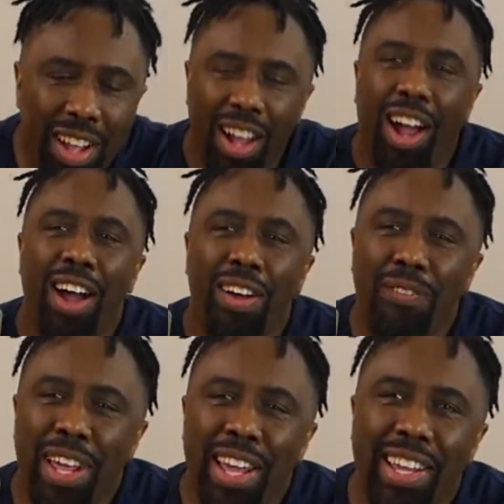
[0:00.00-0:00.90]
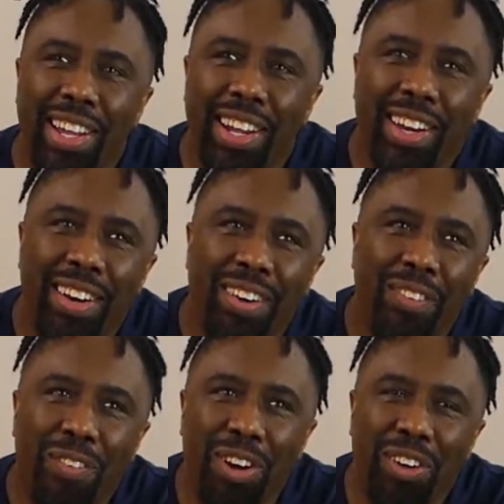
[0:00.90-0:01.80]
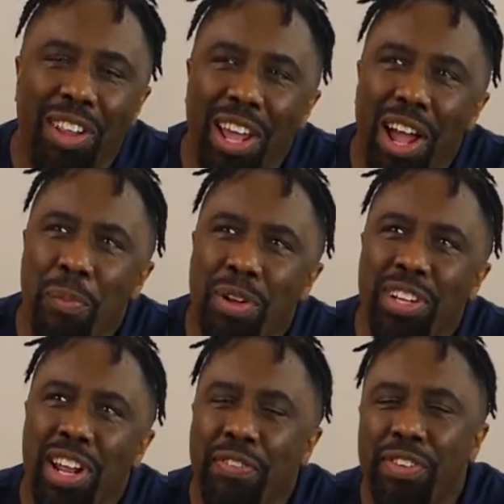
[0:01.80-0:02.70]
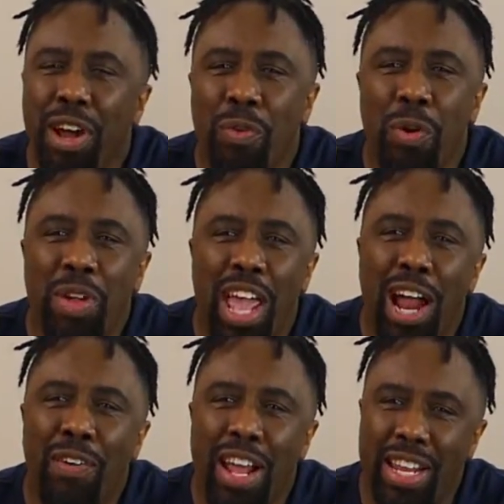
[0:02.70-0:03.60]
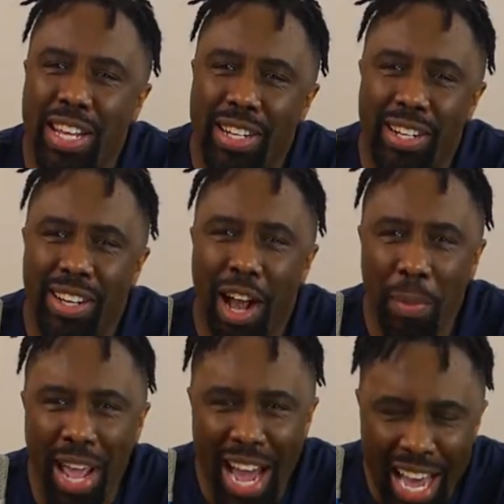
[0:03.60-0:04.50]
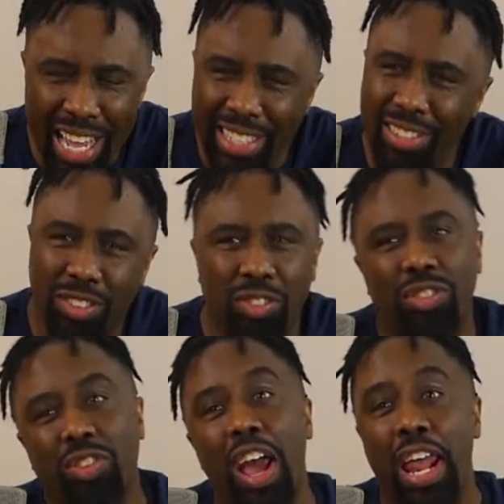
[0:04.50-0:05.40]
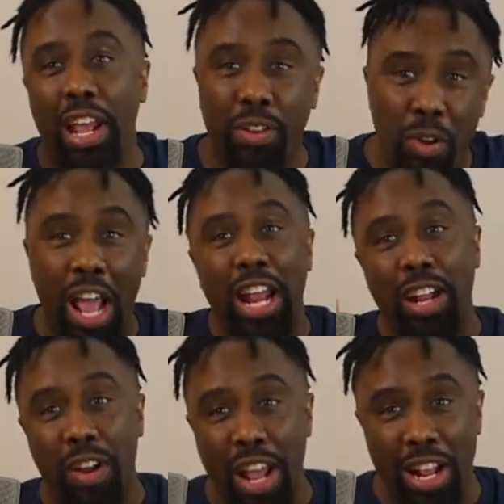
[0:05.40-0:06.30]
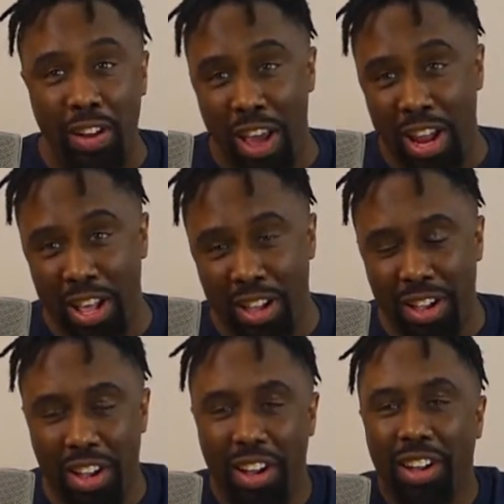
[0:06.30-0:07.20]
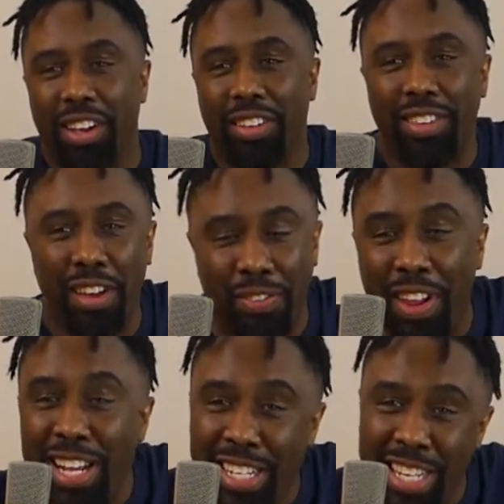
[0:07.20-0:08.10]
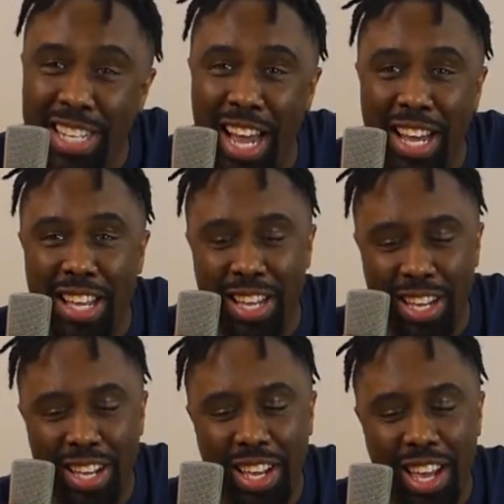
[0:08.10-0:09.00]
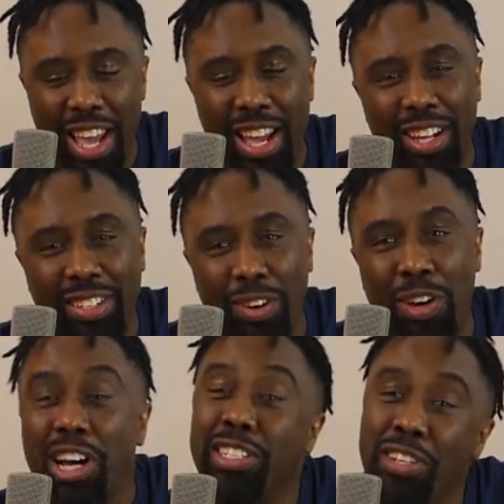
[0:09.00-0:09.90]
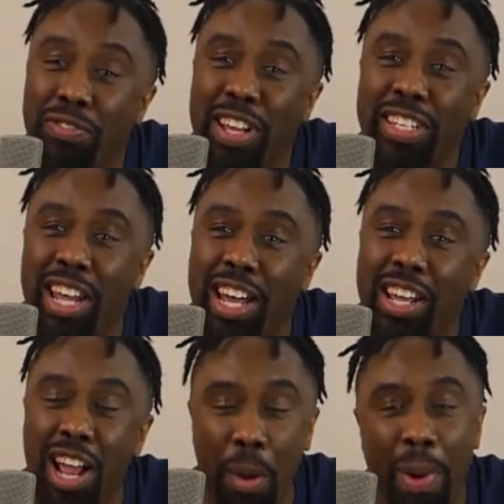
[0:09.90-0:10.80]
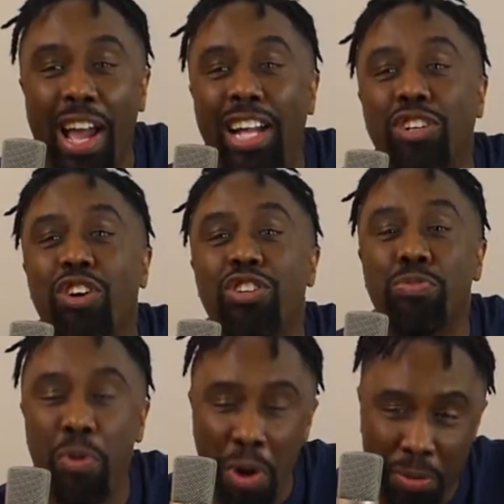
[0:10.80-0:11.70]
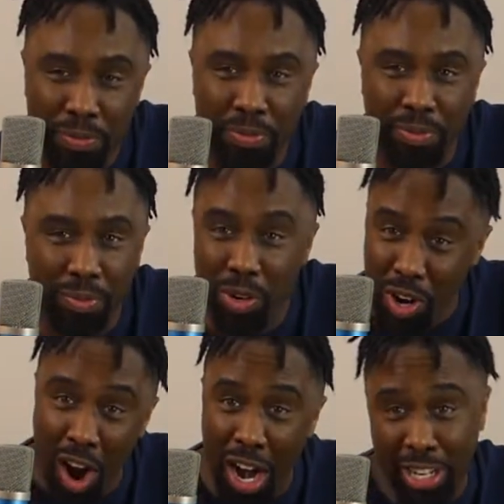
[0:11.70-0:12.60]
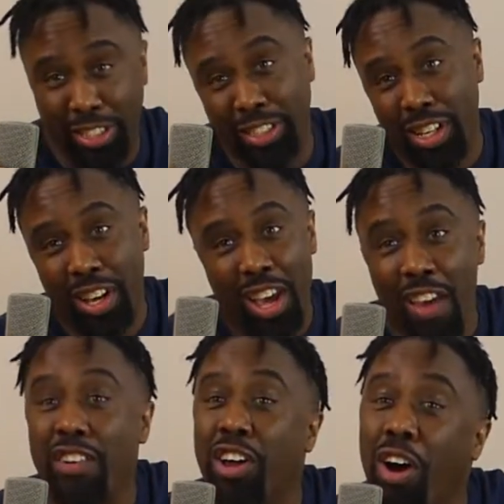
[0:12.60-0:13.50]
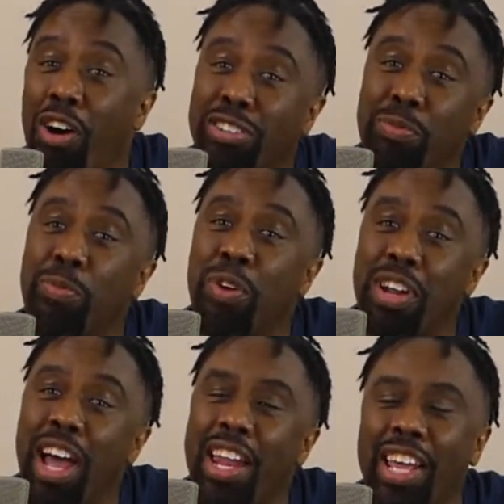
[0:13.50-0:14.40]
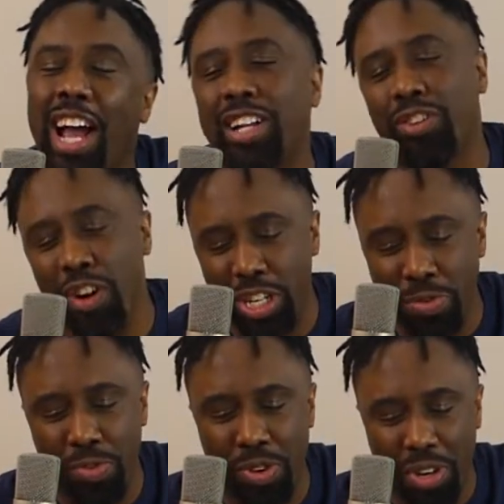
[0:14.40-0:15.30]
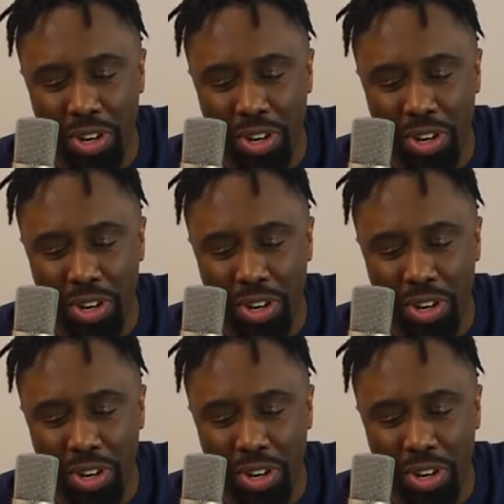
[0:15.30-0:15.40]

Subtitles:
I'm like, well, like I'm gonna try to figure out where we at right now. I mean, I granted. You know what I'm saying? Inflation is out here, and so because inflation out here, everybody got to charge you more. Regardless if it costs them more or not, they got to charge you more.